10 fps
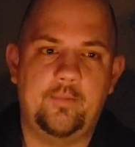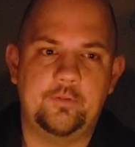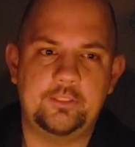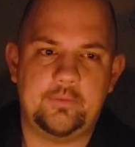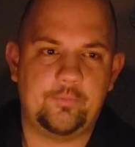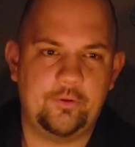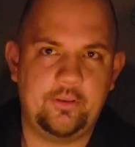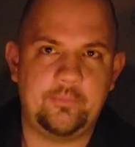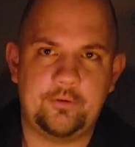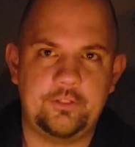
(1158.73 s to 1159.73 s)
which I
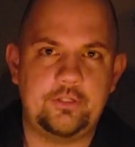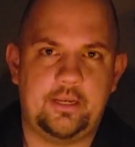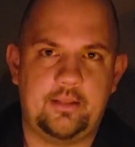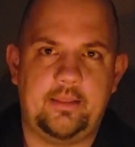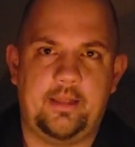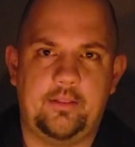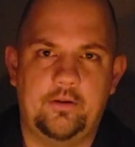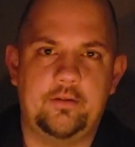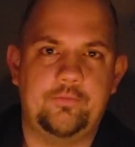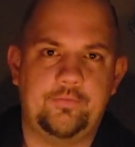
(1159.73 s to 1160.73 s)
really appreciated that.
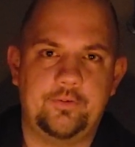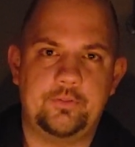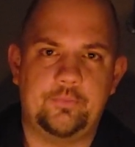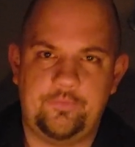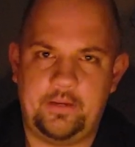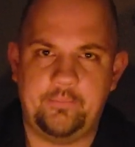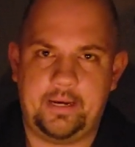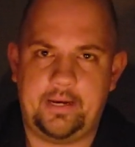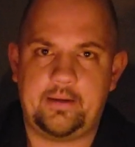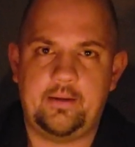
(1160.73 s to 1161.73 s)
Looking for some
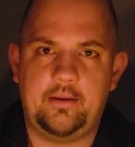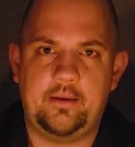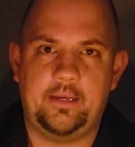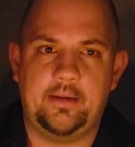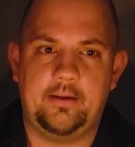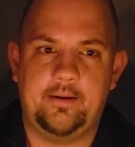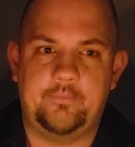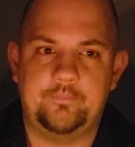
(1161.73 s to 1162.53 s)
feedback and